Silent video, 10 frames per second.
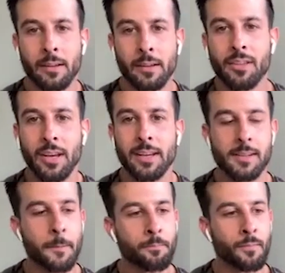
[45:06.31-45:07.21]
The thing is,
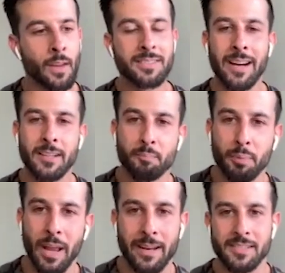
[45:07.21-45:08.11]
it's not as
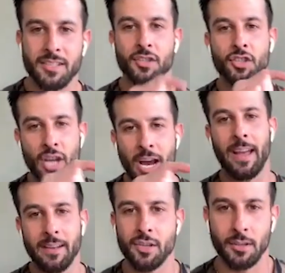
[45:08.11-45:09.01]
blatant as a check
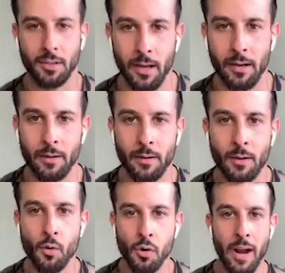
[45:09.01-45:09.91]
engine light or a